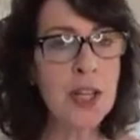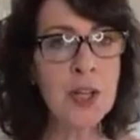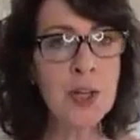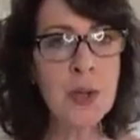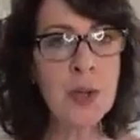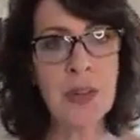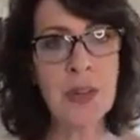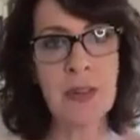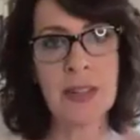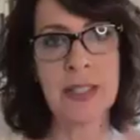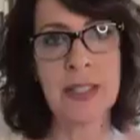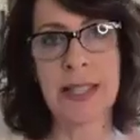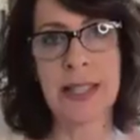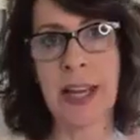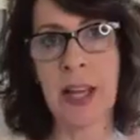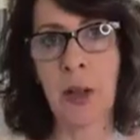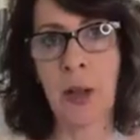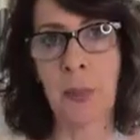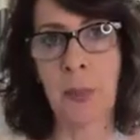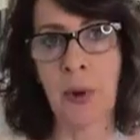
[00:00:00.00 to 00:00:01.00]
What do you do if you have a
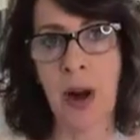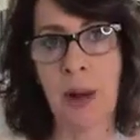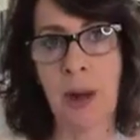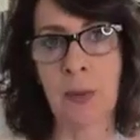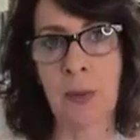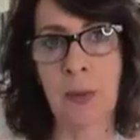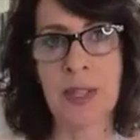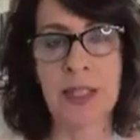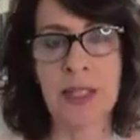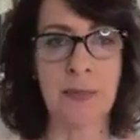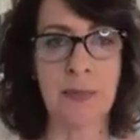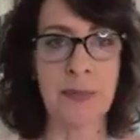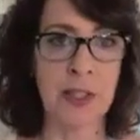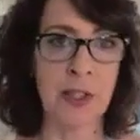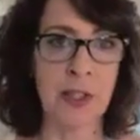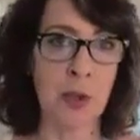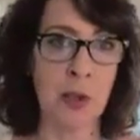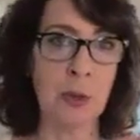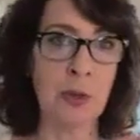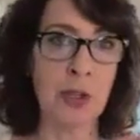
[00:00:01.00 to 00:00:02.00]
scale problem or
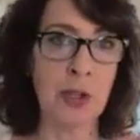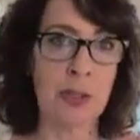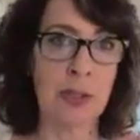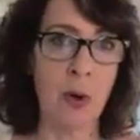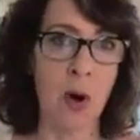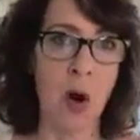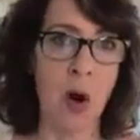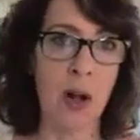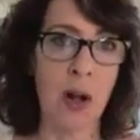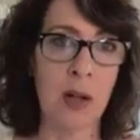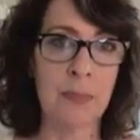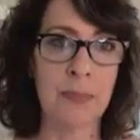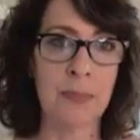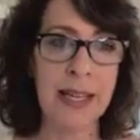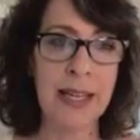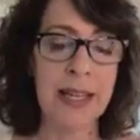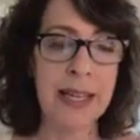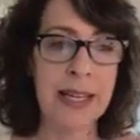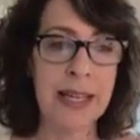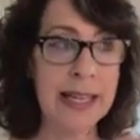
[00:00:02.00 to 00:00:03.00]
something's too
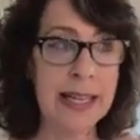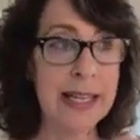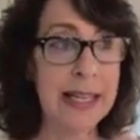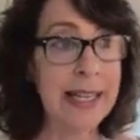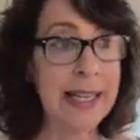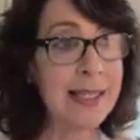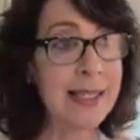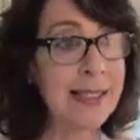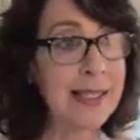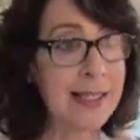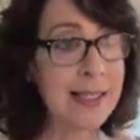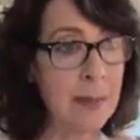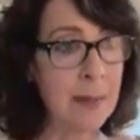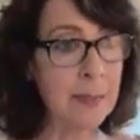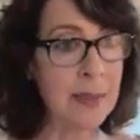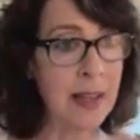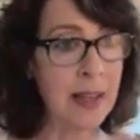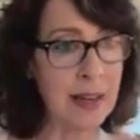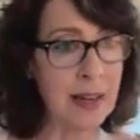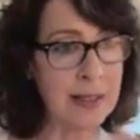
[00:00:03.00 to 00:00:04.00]
small? In
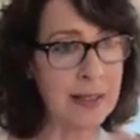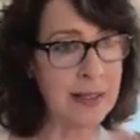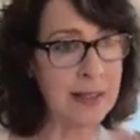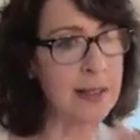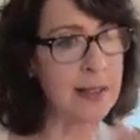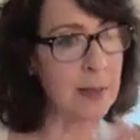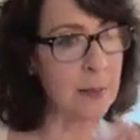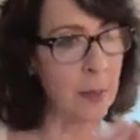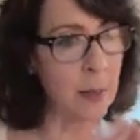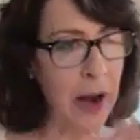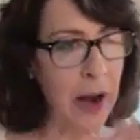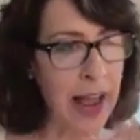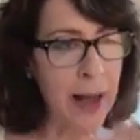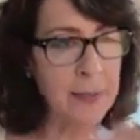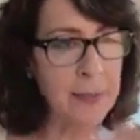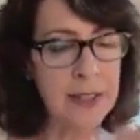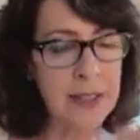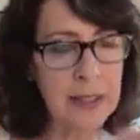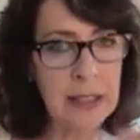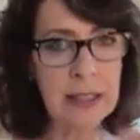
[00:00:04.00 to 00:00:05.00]
some cases, and
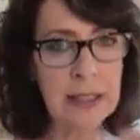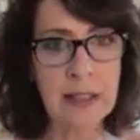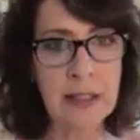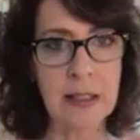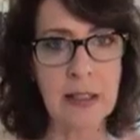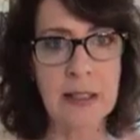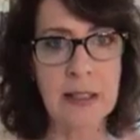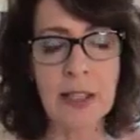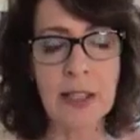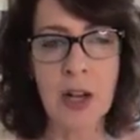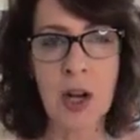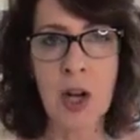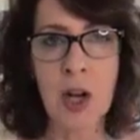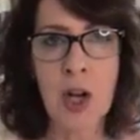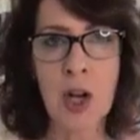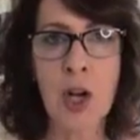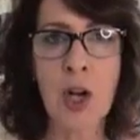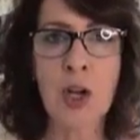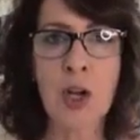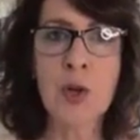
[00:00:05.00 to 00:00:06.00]
perhaps in Linda's,
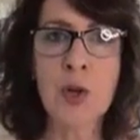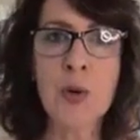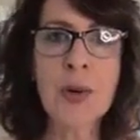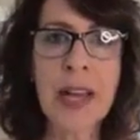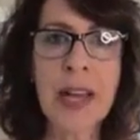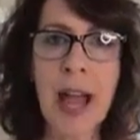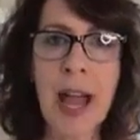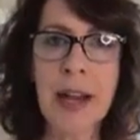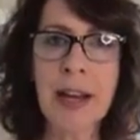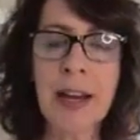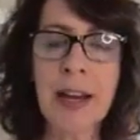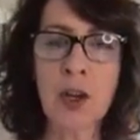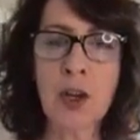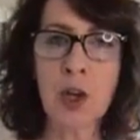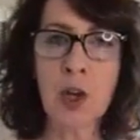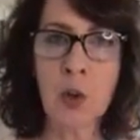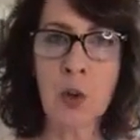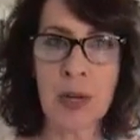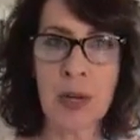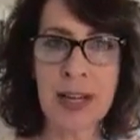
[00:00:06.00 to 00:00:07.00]
you can
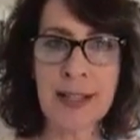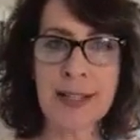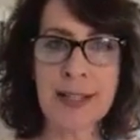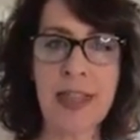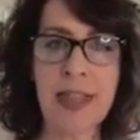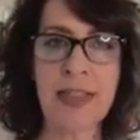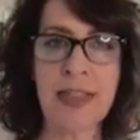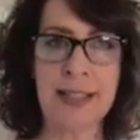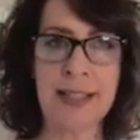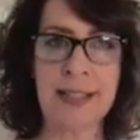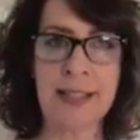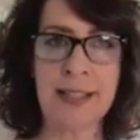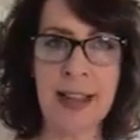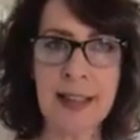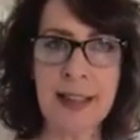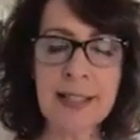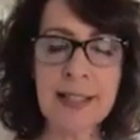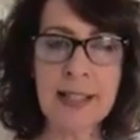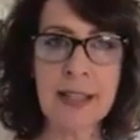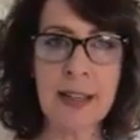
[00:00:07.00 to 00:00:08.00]
increase the
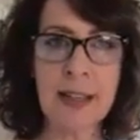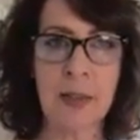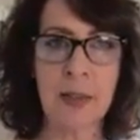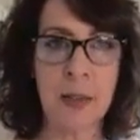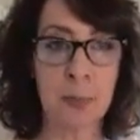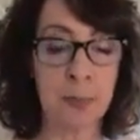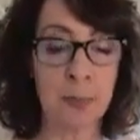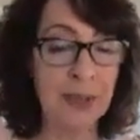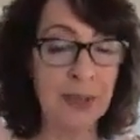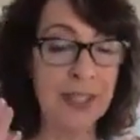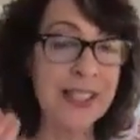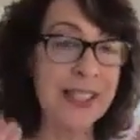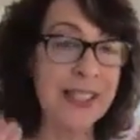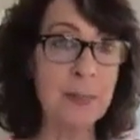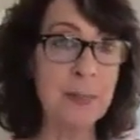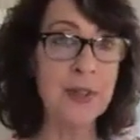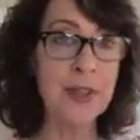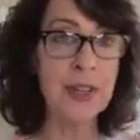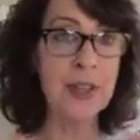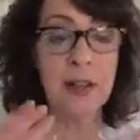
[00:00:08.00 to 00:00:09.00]
sense, the
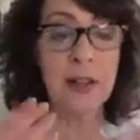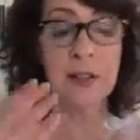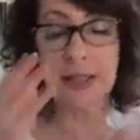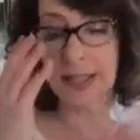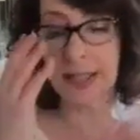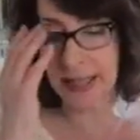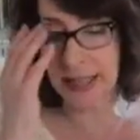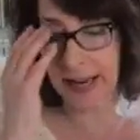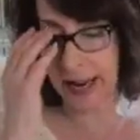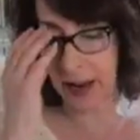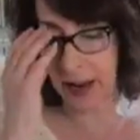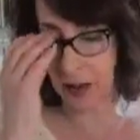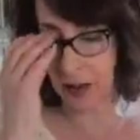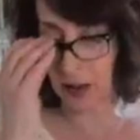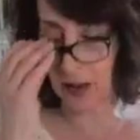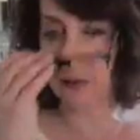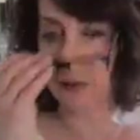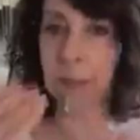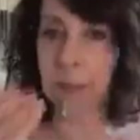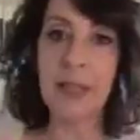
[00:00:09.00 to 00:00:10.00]
perception of
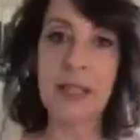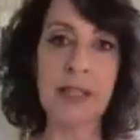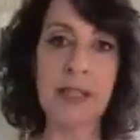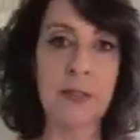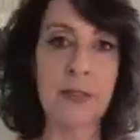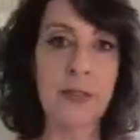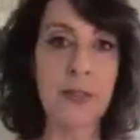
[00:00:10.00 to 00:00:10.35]
scale of a